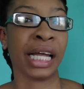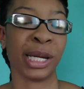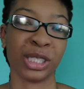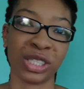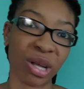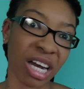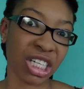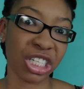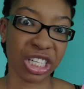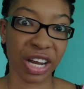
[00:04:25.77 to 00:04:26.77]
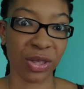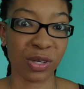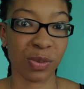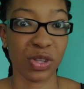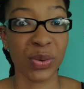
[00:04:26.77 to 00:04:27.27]
And I just thought I should share
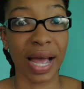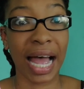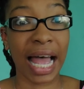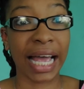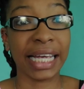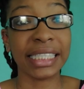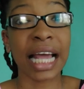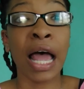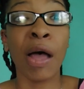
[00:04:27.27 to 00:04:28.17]
those with you guys.